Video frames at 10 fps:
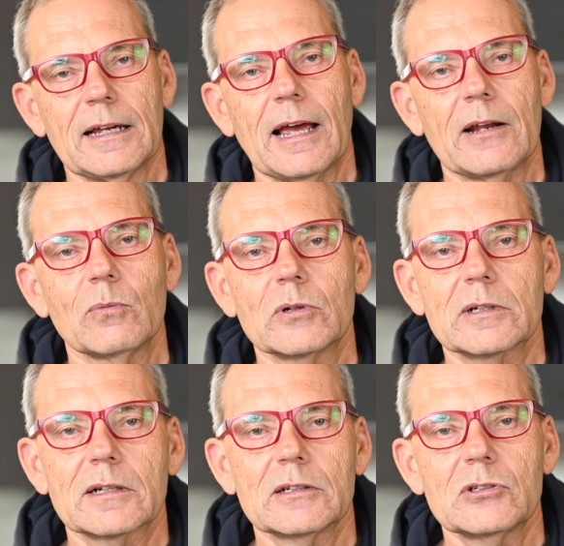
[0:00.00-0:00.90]
and would
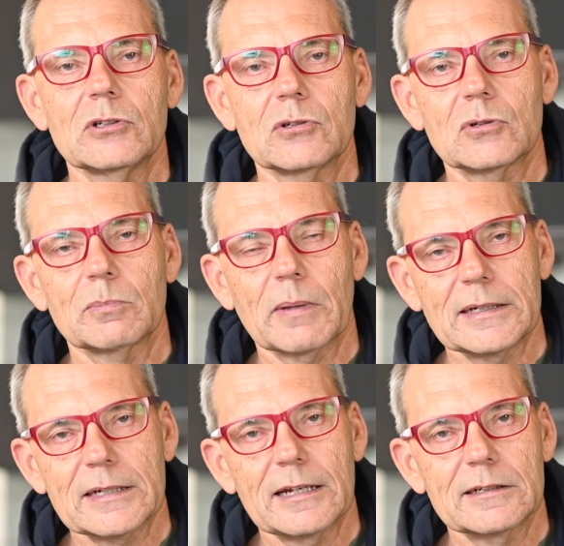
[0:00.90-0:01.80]
continue to
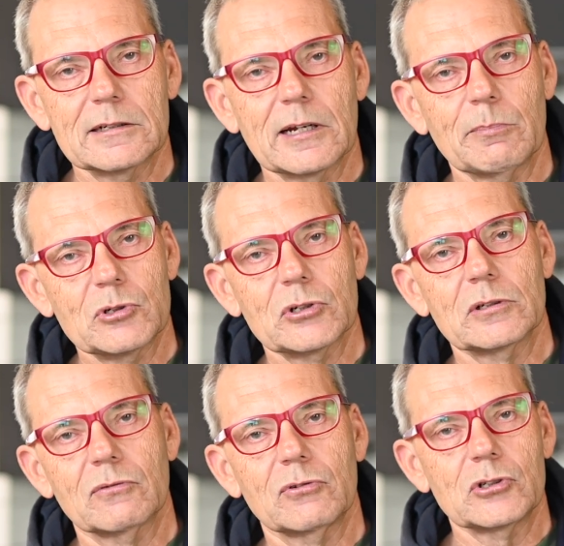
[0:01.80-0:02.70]
maintain the temperature
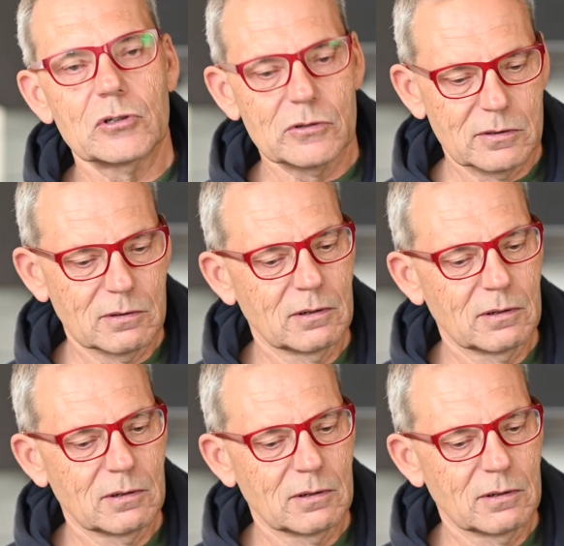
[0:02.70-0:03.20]
in the fridges.